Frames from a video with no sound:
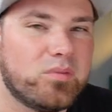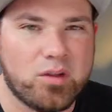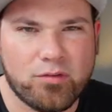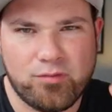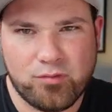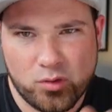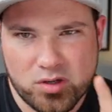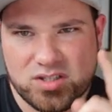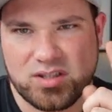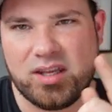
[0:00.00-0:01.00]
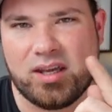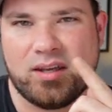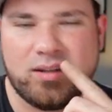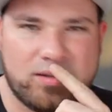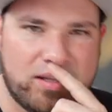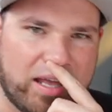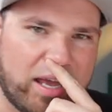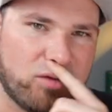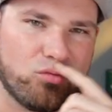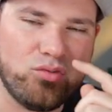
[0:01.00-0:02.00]
the first thing that
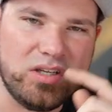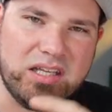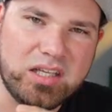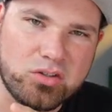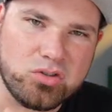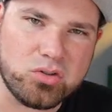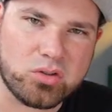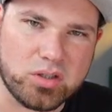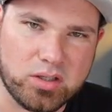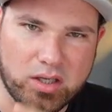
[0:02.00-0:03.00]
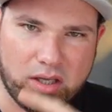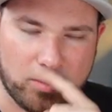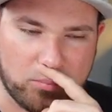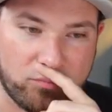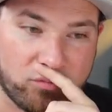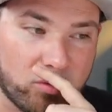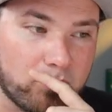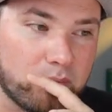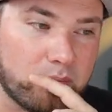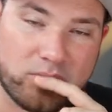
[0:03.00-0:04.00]
I really enjoy
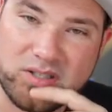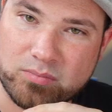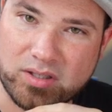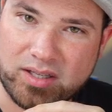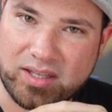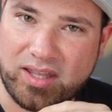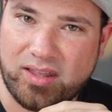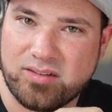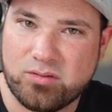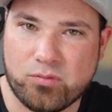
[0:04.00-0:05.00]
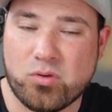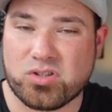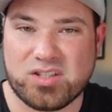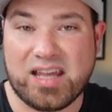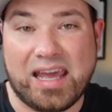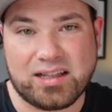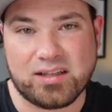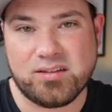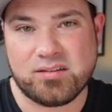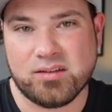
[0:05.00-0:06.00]
from Prismic is, of course, it's
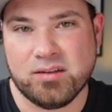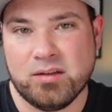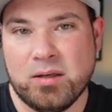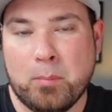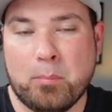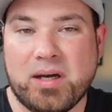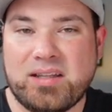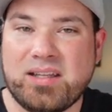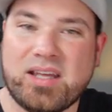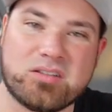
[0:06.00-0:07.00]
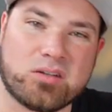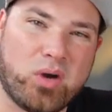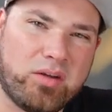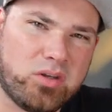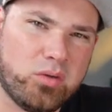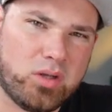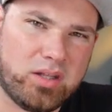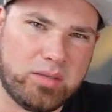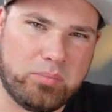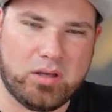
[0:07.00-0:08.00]
headless, but it has a
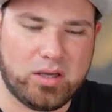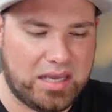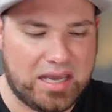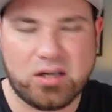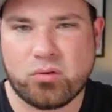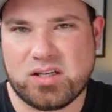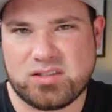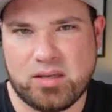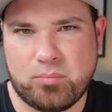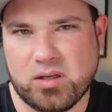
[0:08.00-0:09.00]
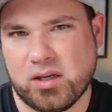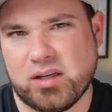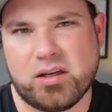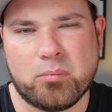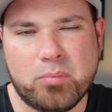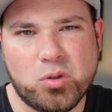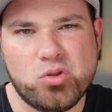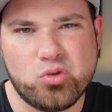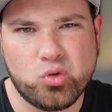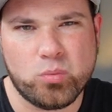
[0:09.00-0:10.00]
GraphQL API and a REST API that are both
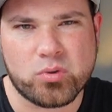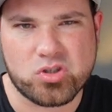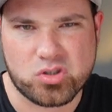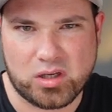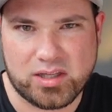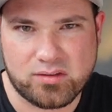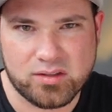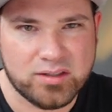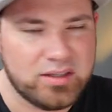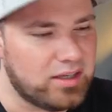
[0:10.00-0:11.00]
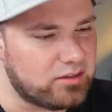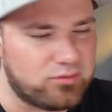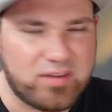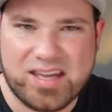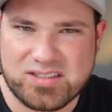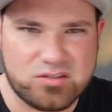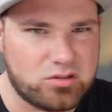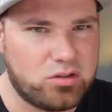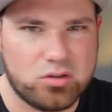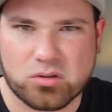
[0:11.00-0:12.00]
super solid. It's fast, it's
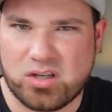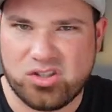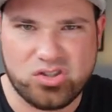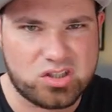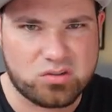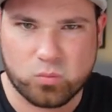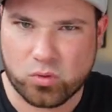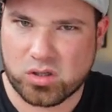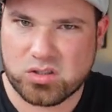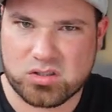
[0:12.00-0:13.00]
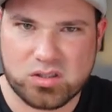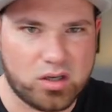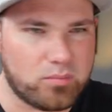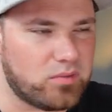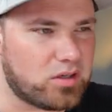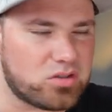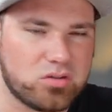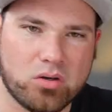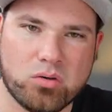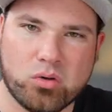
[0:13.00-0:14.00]
secure, it just works. There's no